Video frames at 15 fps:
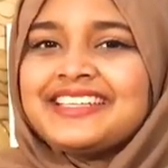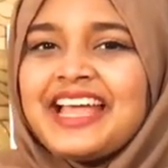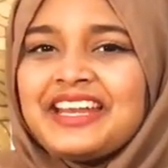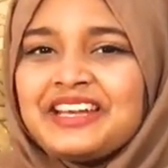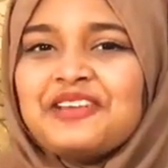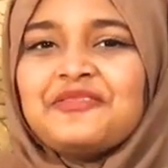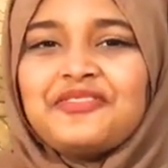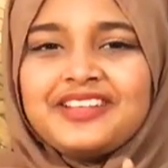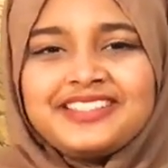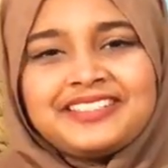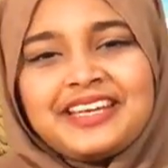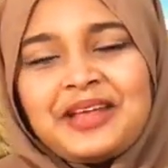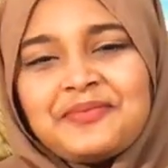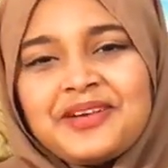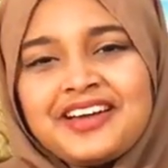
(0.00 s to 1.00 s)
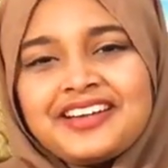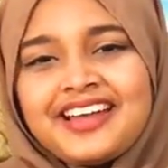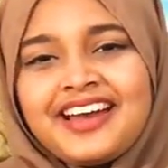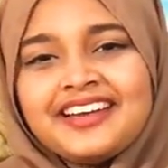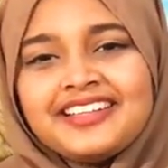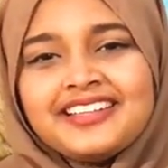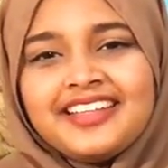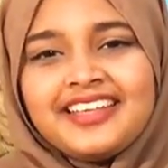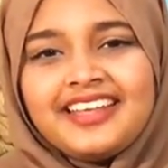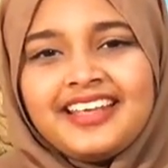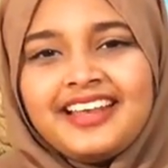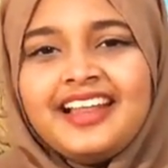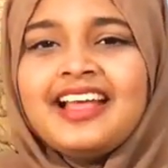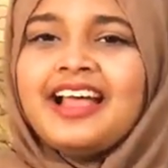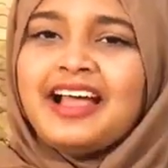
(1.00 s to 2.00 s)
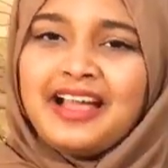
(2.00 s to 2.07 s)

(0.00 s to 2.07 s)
channel first time aanu kaanathengil,